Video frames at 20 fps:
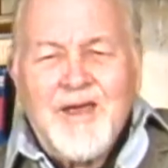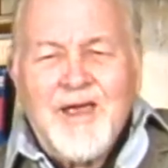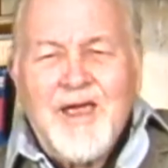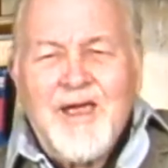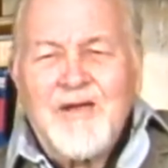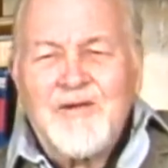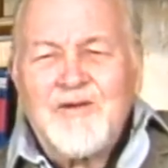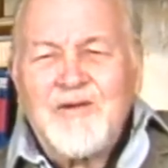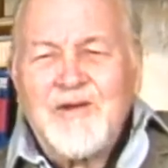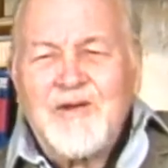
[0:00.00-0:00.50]

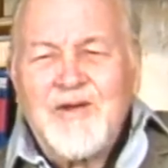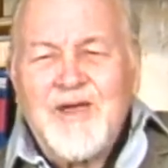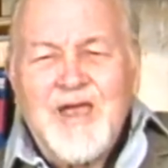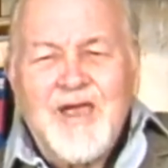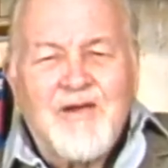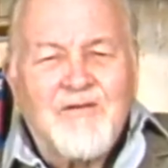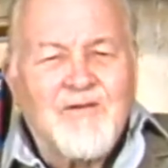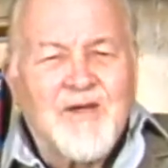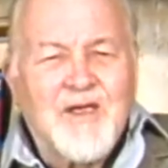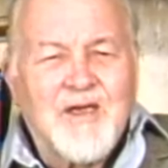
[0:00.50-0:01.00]
had to
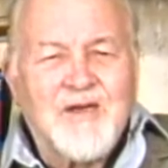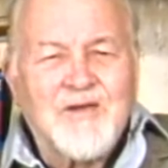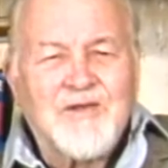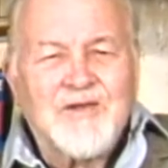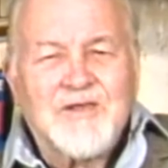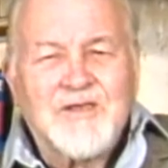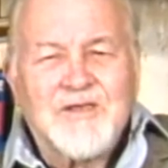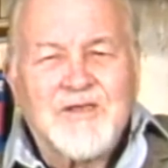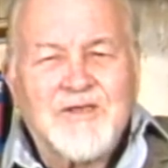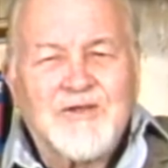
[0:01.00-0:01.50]
have a
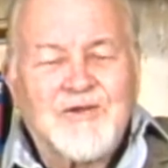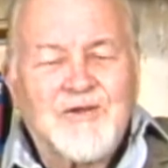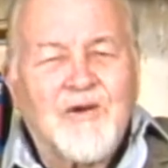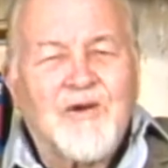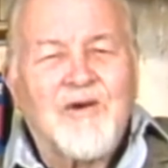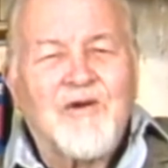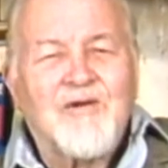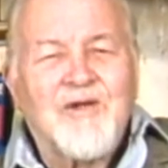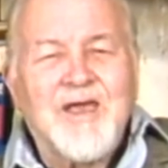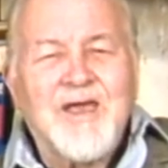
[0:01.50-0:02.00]

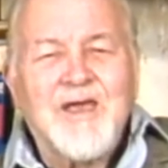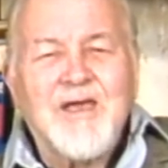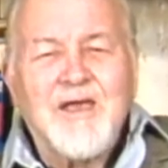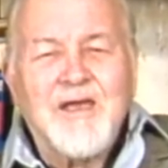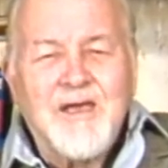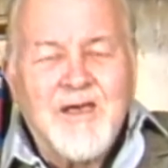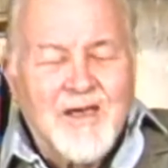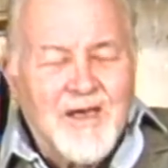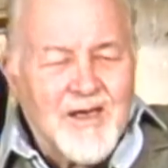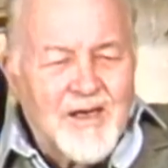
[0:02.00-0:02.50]

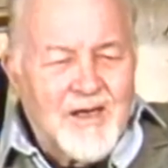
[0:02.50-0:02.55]
story